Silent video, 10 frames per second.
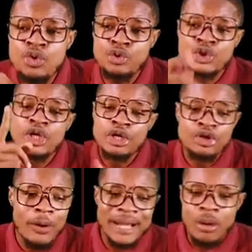rules.
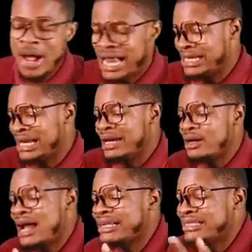Number one,
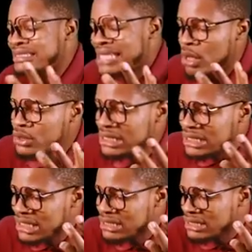write out
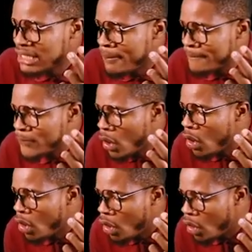the
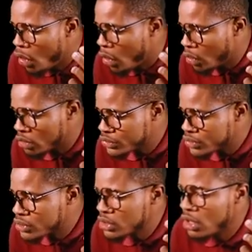
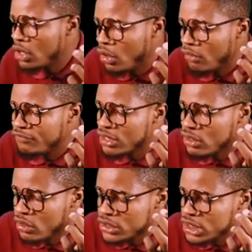symbols of the
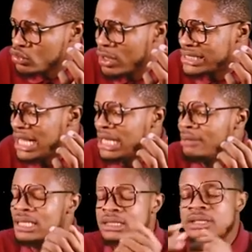constituent
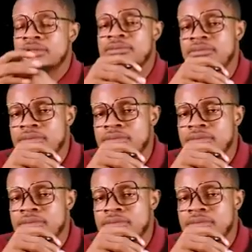elements.